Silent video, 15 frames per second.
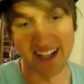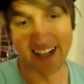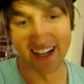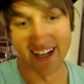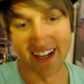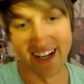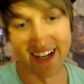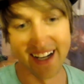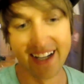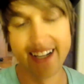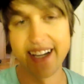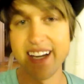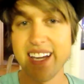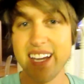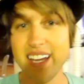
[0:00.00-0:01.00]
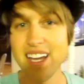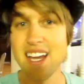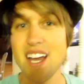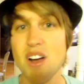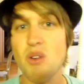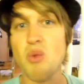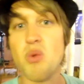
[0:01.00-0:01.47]
Uh,
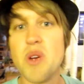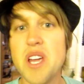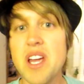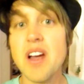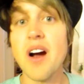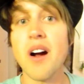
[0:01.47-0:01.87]
we